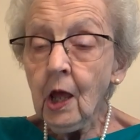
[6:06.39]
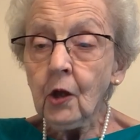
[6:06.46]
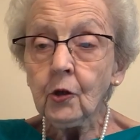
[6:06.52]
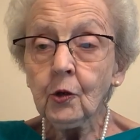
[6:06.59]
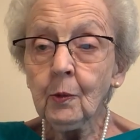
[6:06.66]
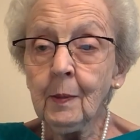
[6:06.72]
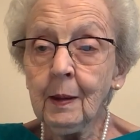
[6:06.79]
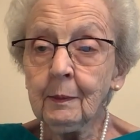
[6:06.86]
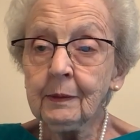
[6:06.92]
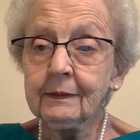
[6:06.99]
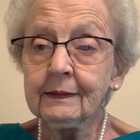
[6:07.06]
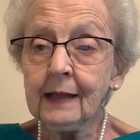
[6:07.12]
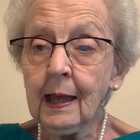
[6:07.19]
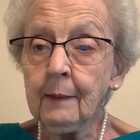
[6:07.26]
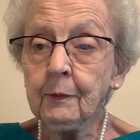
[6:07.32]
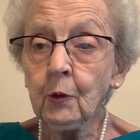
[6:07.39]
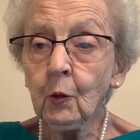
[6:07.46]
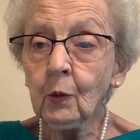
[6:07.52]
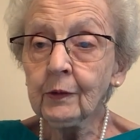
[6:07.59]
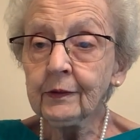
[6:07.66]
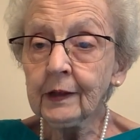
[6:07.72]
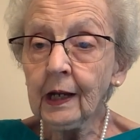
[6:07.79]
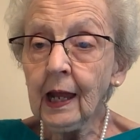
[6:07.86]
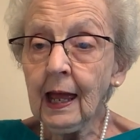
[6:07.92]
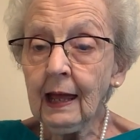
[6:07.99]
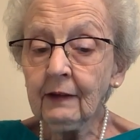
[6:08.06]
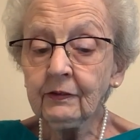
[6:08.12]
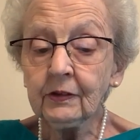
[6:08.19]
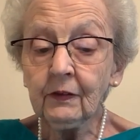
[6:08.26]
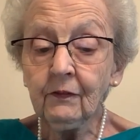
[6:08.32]
You remember Samuel was the
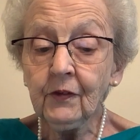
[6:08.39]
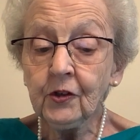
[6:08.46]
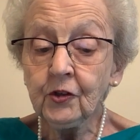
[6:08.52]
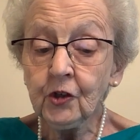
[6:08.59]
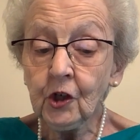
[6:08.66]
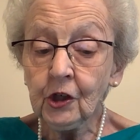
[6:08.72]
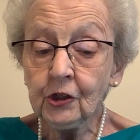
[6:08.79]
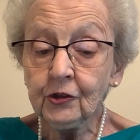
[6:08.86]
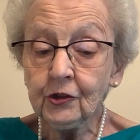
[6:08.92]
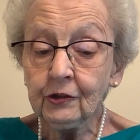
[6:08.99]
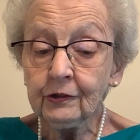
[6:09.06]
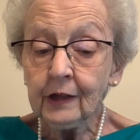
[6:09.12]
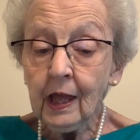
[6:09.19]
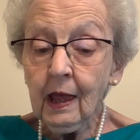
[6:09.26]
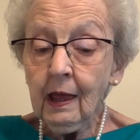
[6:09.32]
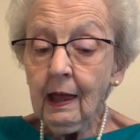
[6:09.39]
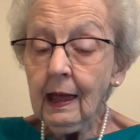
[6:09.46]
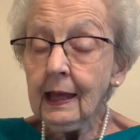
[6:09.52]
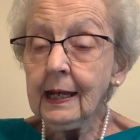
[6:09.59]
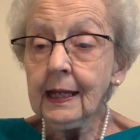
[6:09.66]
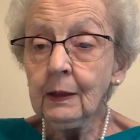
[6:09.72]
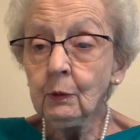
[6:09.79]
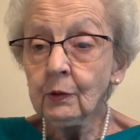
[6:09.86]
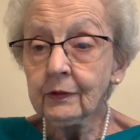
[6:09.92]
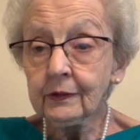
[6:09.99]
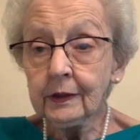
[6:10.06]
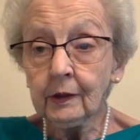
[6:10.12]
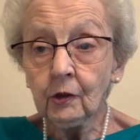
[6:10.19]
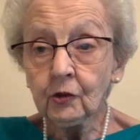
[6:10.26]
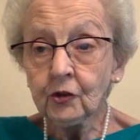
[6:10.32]
last of the judges, and he was
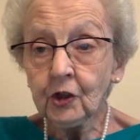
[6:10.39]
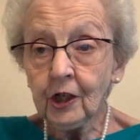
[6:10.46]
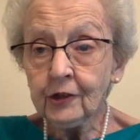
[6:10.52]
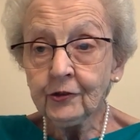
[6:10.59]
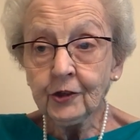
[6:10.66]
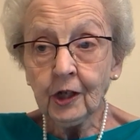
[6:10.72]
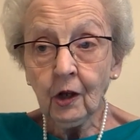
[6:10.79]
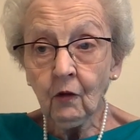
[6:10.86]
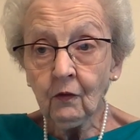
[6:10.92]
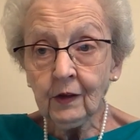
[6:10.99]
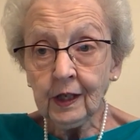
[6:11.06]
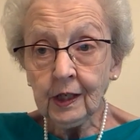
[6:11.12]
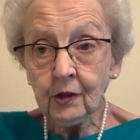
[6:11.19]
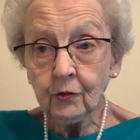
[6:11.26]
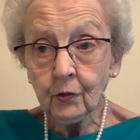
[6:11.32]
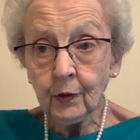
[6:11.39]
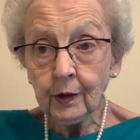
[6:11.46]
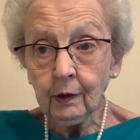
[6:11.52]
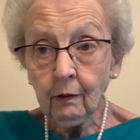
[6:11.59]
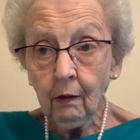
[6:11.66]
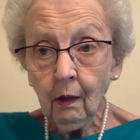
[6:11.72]
still judging over Israel.